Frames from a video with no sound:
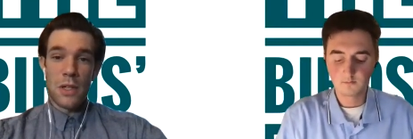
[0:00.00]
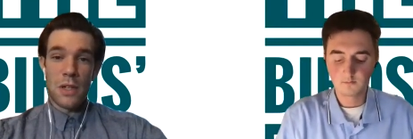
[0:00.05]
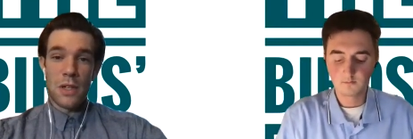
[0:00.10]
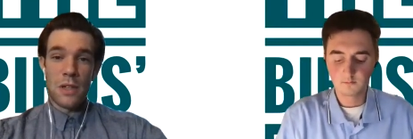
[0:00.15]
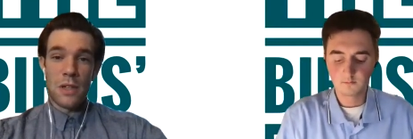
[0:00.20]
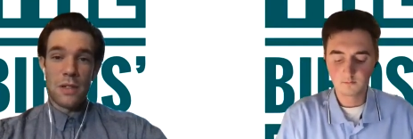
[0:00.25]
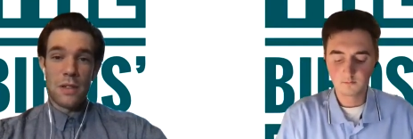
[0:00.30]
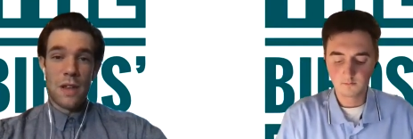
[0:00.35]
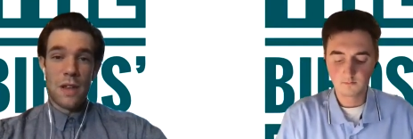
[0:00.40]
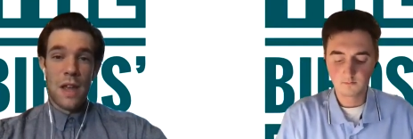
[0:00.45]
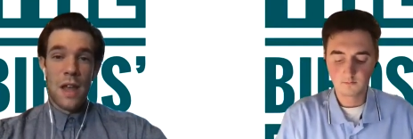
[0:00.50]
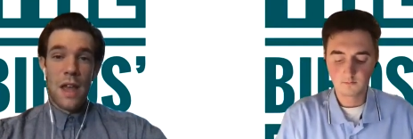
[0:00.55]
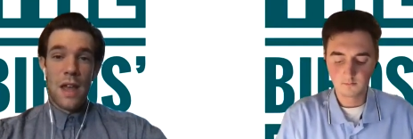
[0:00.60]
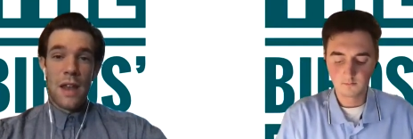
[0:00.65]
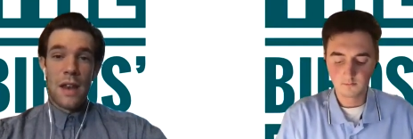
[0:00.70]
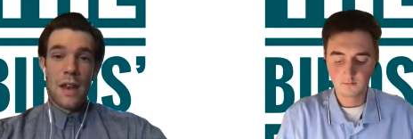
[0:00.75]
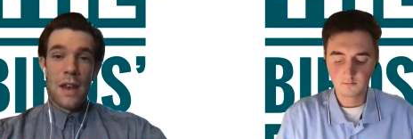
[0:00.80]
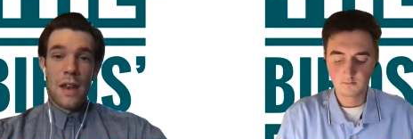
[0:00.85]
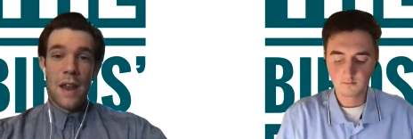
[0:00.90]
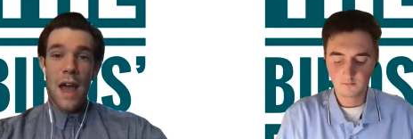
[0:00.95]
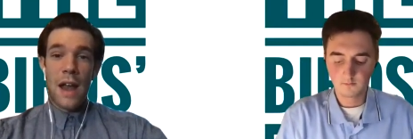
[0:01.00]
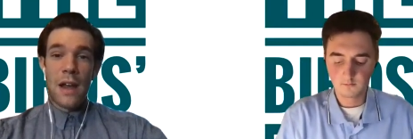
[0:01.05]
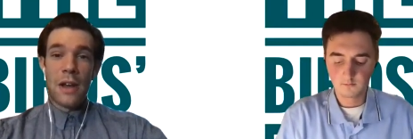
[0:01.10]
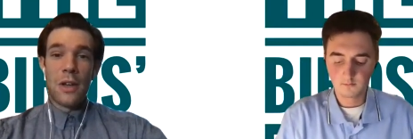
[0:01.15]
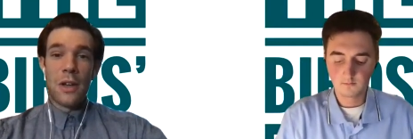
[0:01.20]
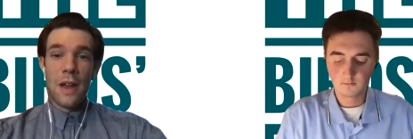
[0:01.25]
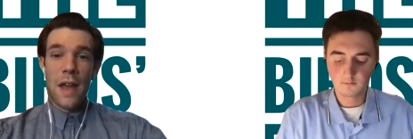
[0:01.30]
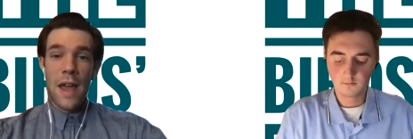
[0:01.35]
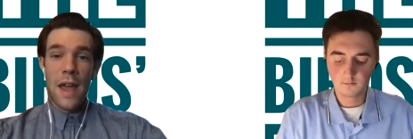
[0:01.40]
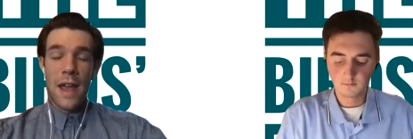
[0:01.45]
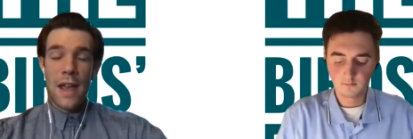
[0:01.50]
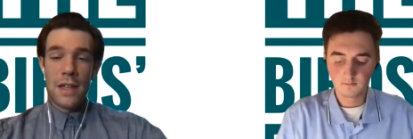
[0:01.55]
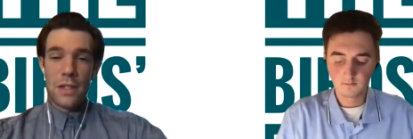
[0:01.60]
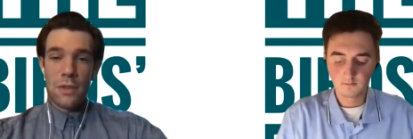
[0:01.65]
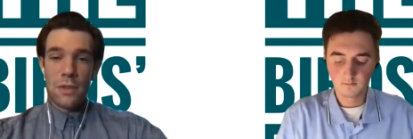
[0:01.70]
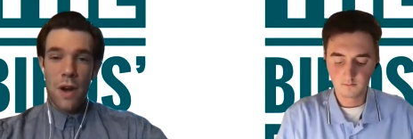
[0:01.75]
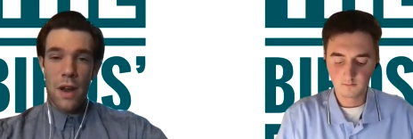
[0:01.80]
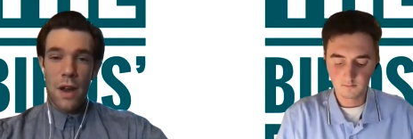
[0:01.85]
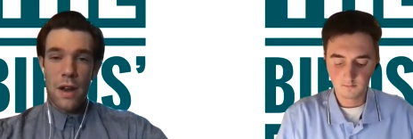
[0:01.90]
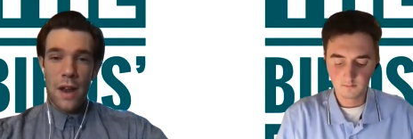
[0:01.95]
Speaker 1: is not in good hands
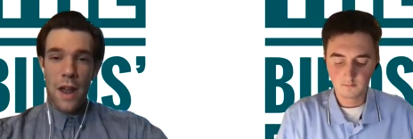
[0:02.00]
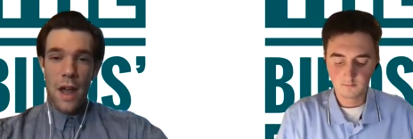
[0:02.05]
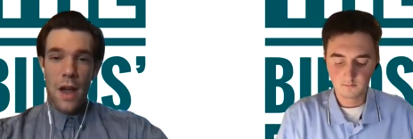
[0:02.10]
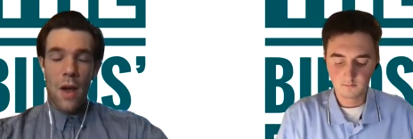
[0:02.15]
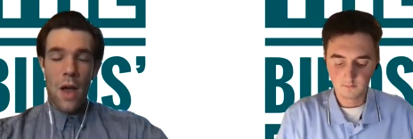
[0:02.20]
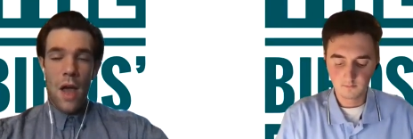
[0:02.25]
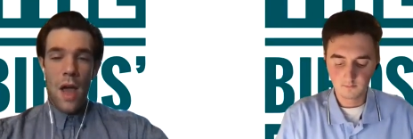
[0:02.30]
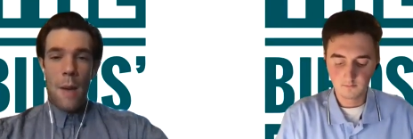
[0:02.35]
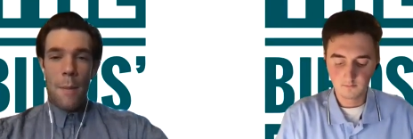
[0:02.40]
right now. But